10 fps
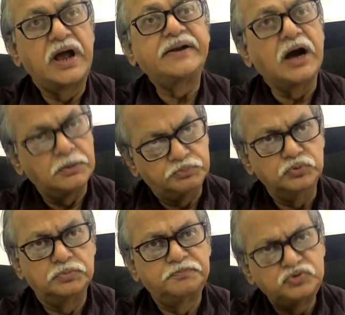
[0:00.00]
at
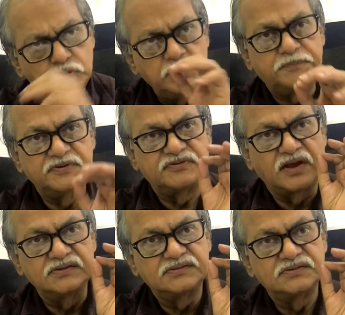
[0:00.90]
Hapur, to be
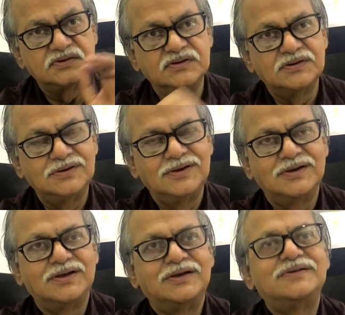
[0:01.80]
precise.
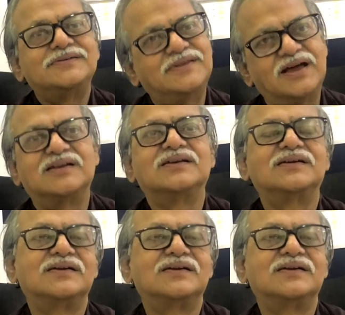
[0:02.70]
It is there.